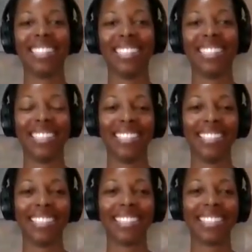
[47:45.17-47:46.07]

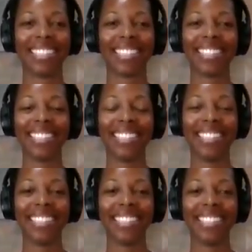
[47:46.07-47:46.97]

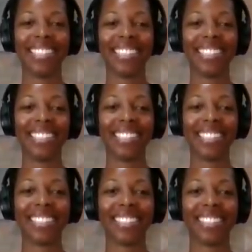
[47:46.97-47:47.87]

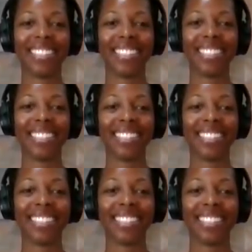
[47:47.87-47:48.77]

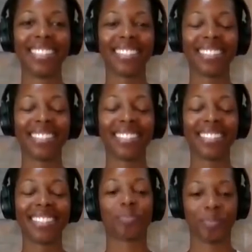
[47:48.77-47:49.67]

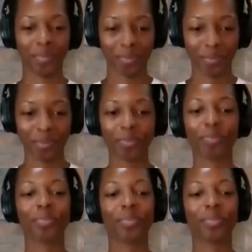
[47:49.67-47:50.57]

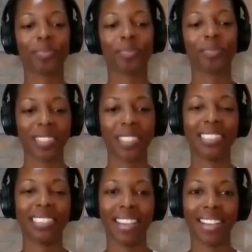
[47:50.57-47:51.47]

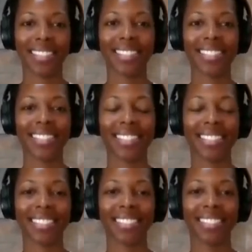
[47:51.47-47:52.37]

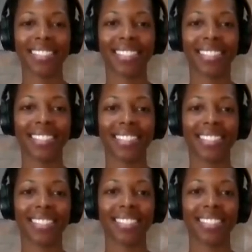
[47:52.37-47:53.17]
(silent)